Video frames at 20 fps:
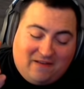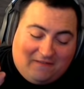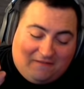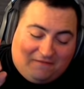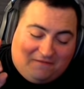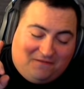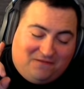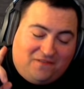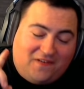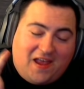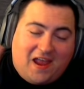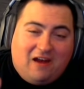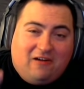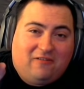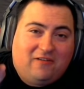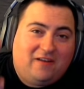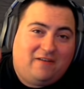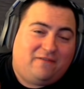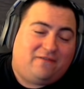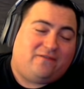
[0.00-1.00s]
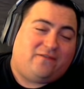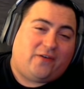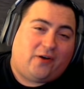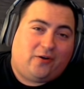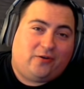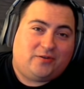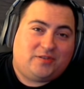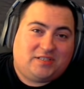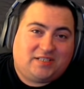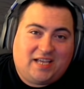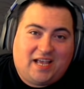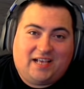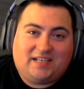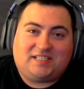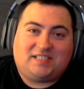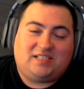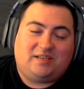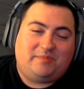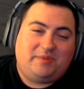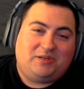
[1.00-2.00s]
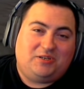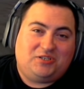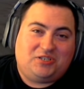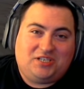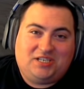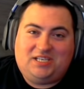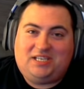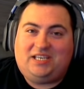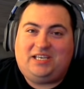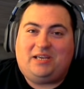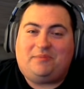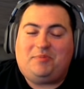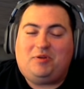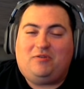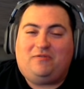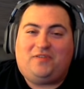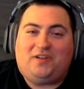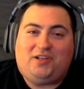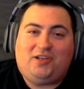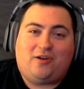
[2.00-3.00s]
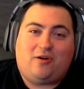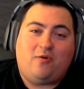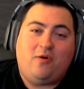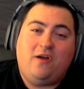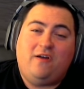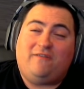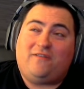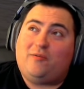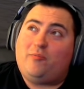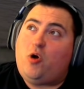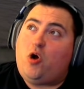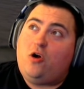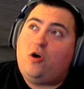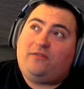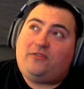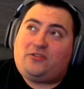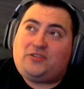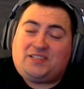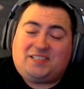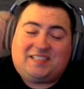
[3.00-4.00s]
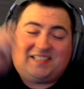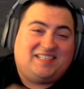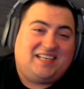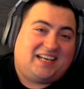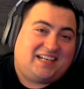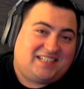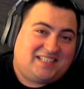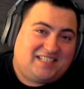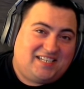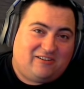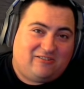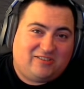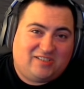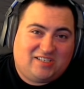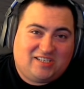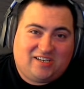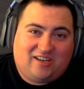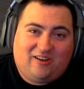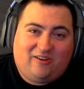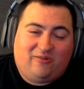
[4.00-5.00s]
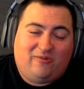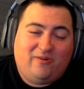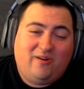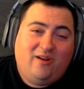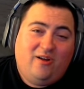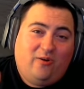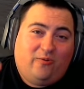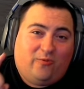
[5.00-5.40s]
very first SWGEmu video from over 6 years ago